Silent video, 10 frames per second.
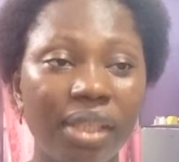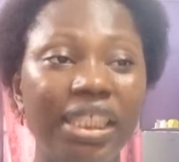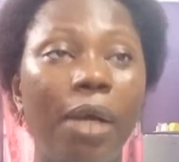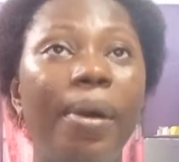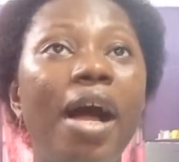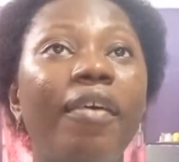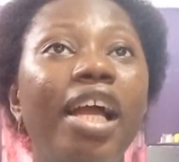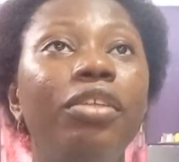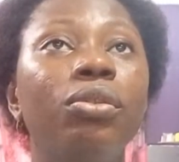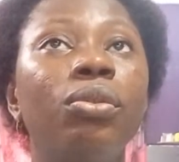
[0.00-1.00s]
Now, how
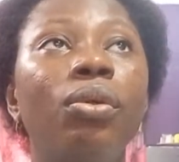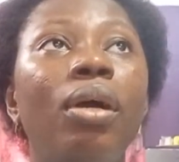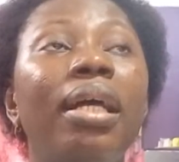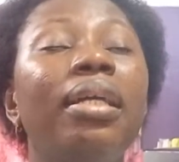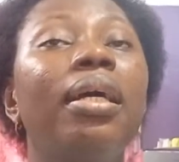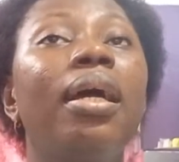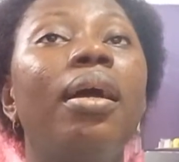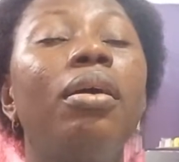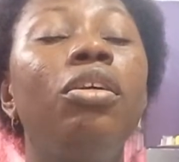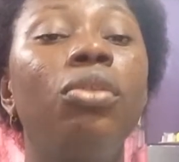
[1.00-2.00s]
can you
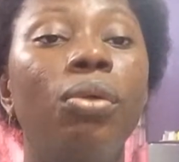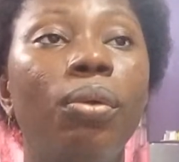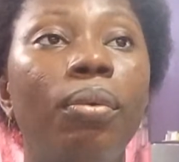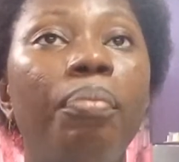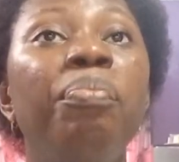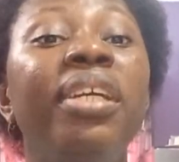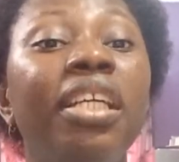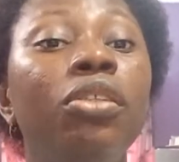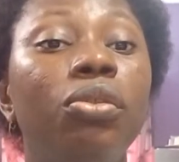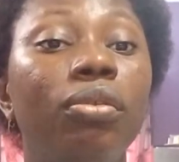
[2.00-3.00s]
begin